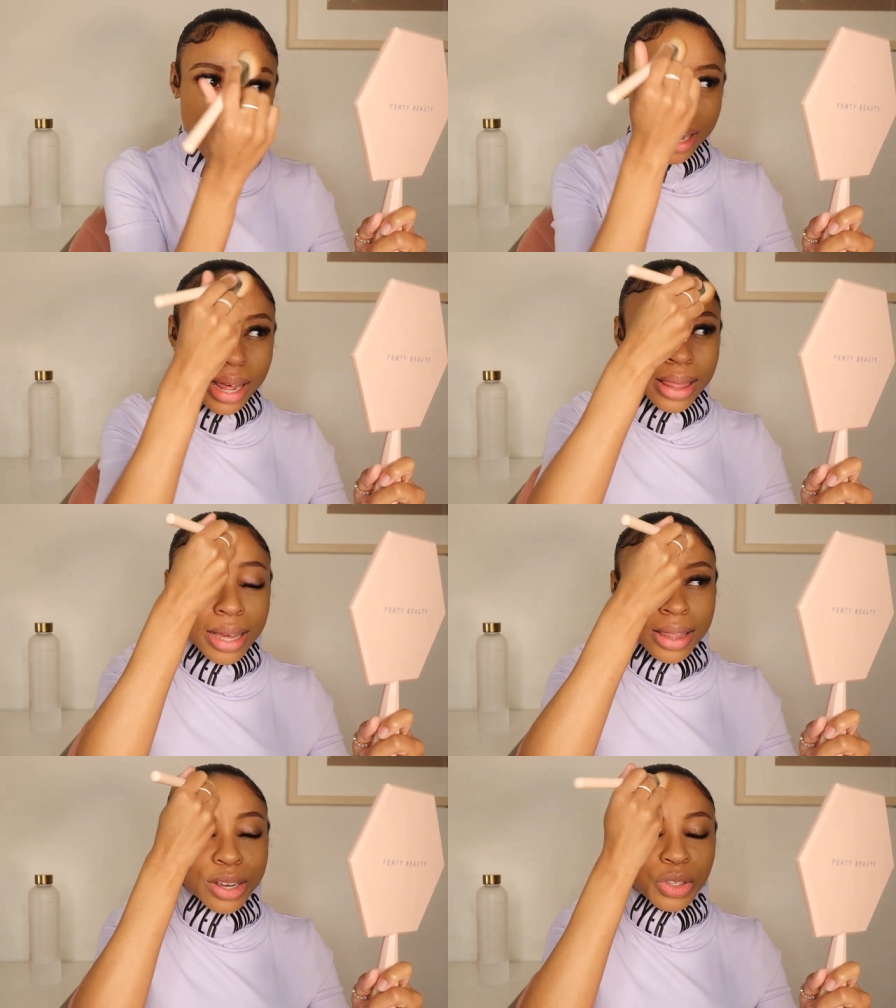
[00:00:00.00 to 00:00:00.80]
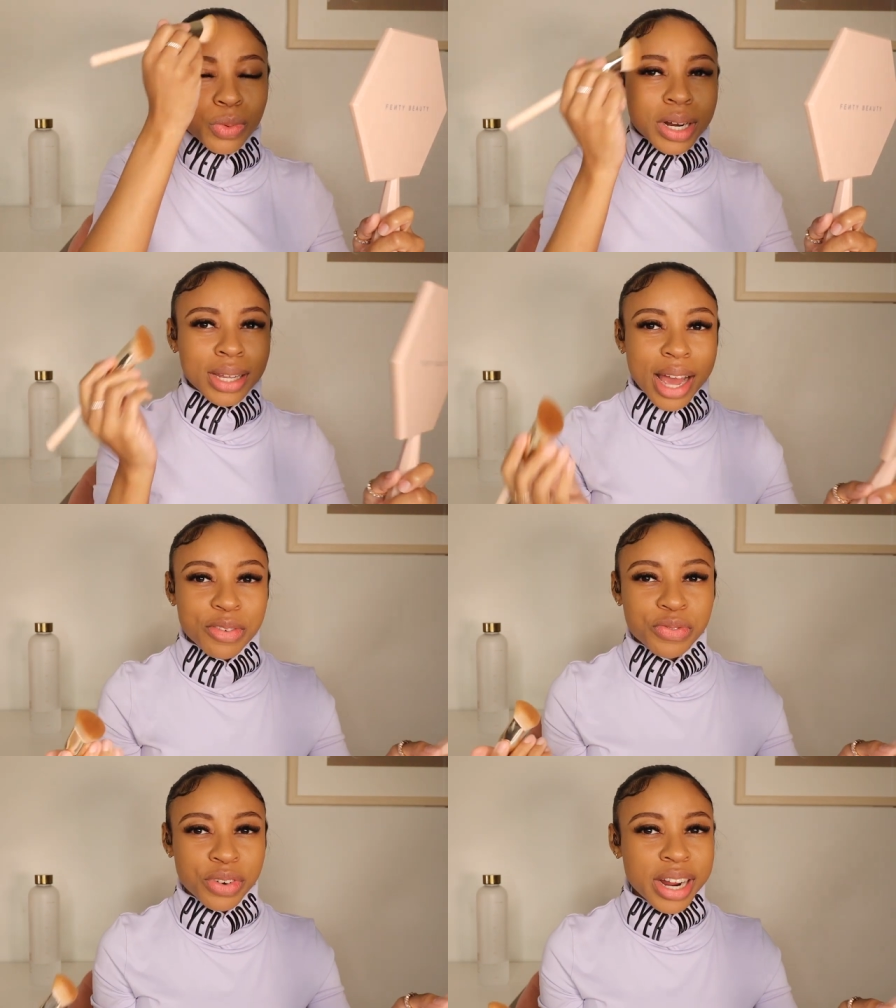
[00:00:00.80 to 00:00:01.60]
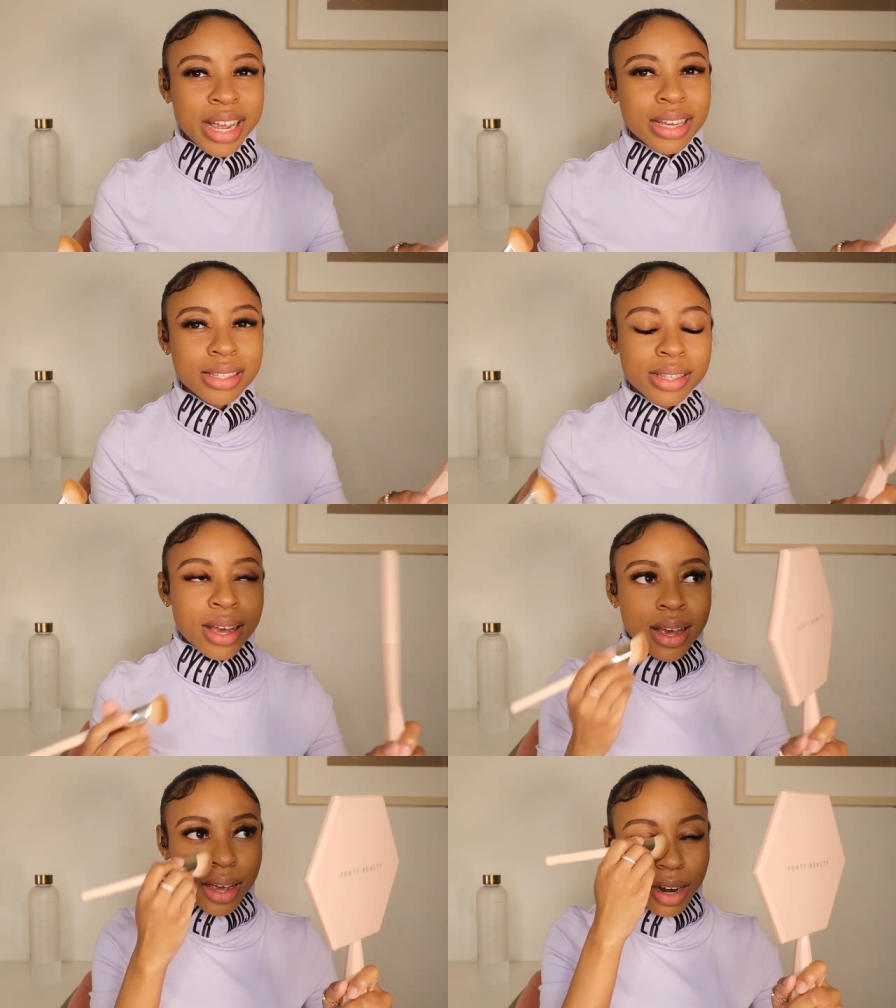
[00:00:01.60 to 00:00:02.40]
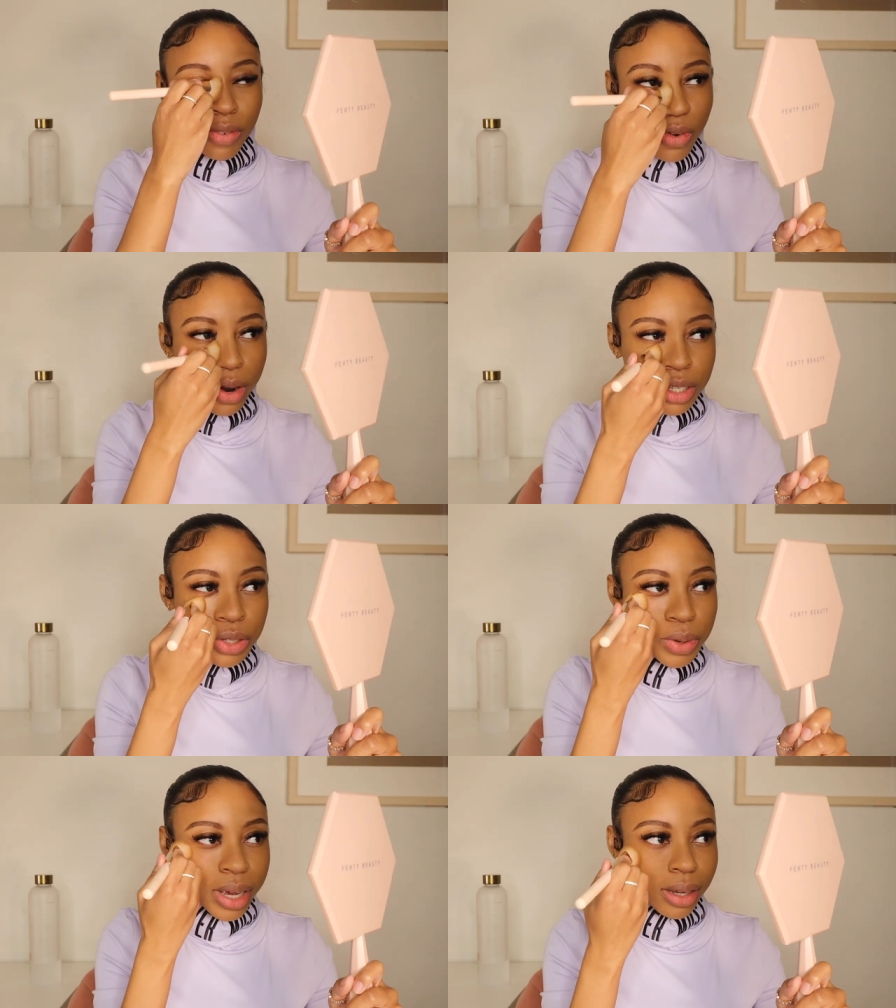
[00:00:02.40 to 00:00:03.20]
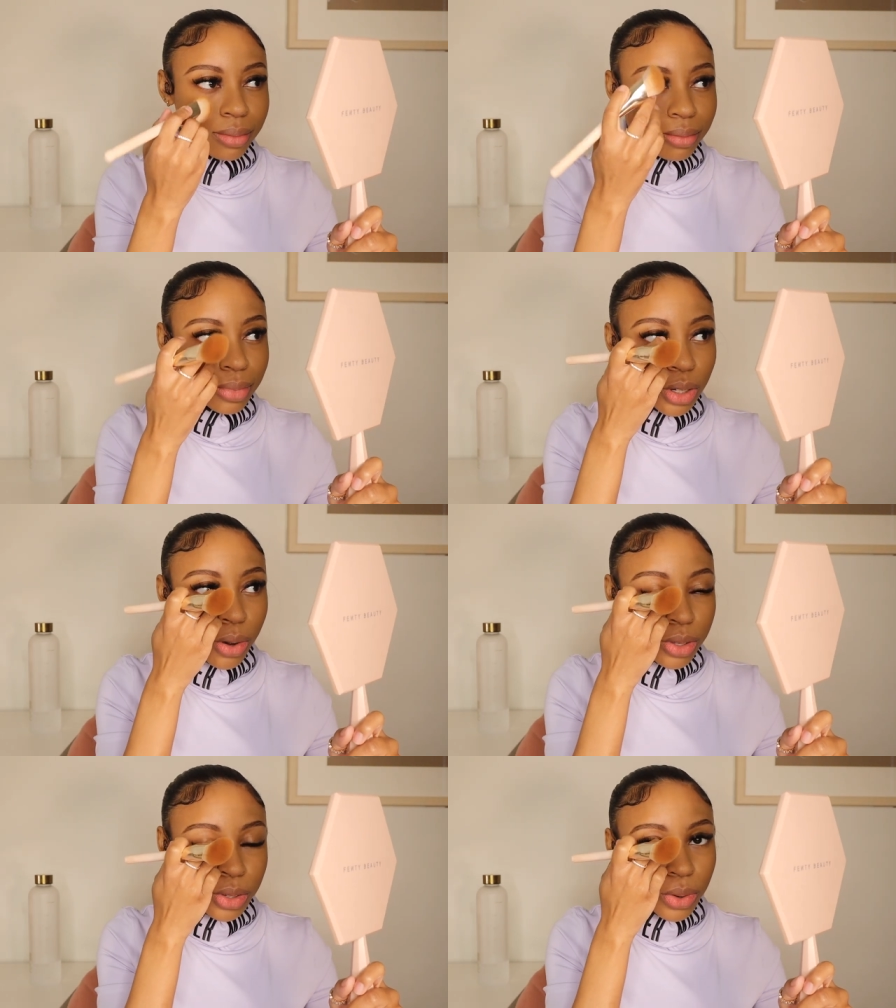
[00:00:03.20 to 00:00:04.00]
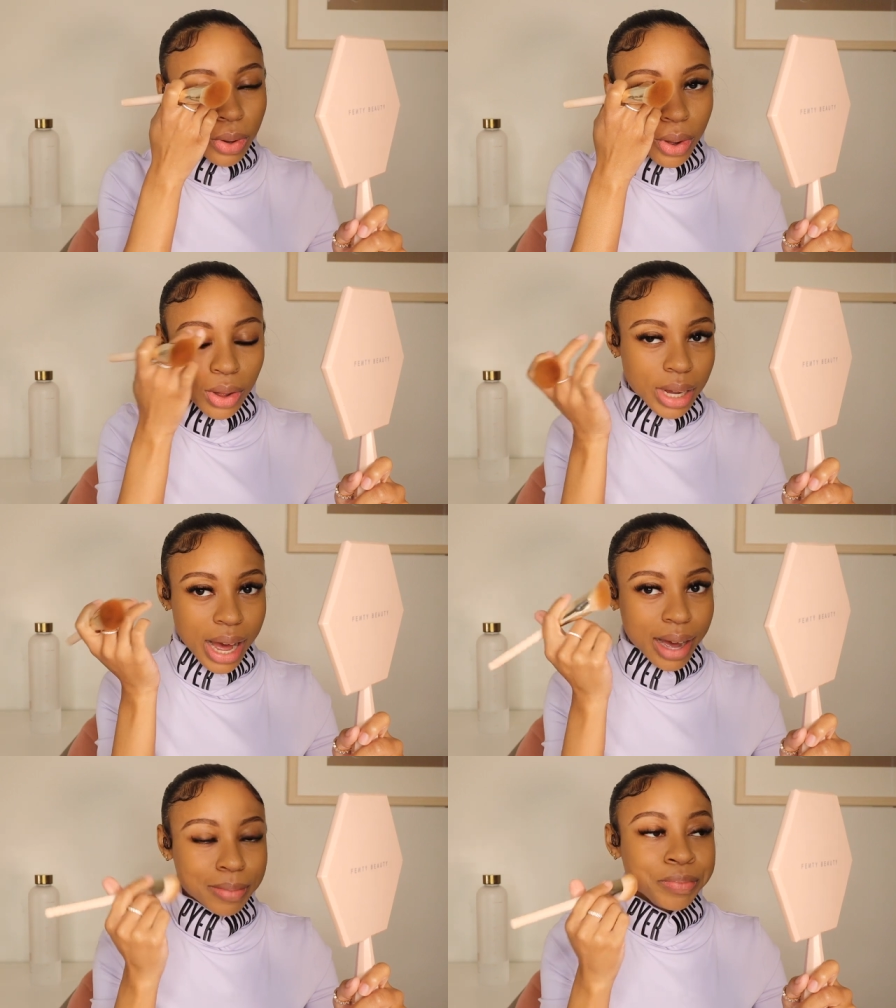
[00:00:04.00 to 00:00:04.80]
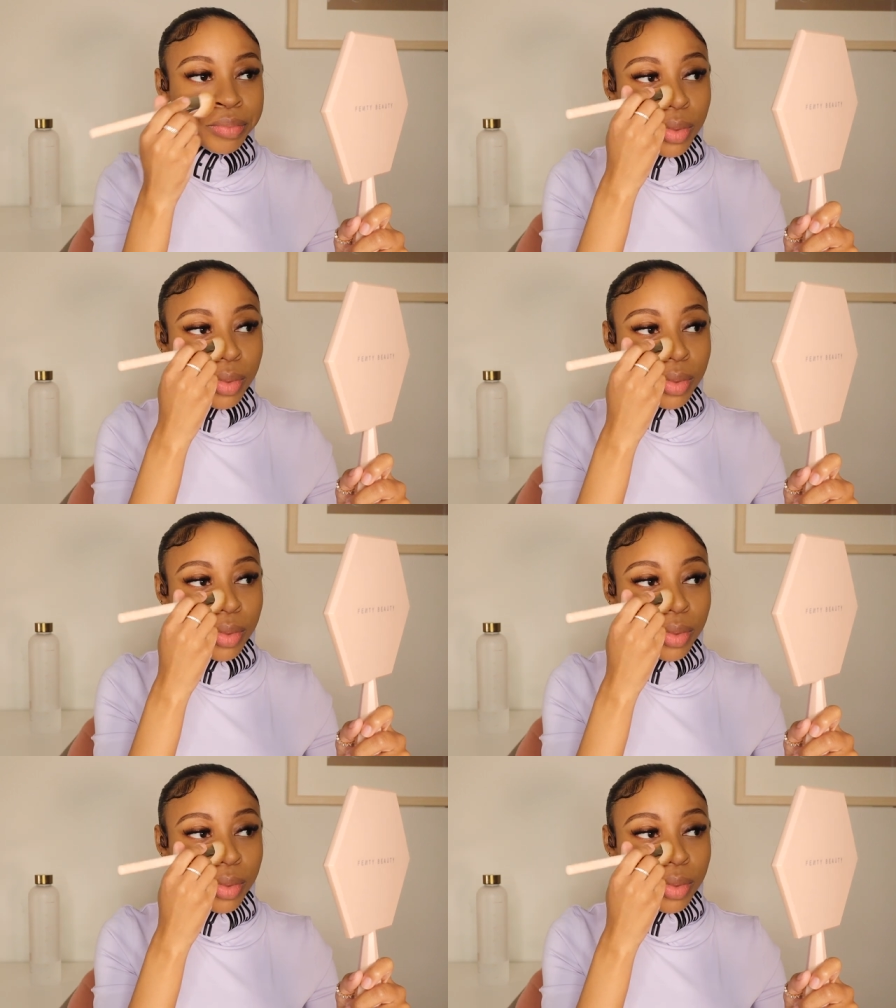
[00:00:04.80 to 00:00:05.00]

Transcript: and I think there's one in like France and of course you can go to school online.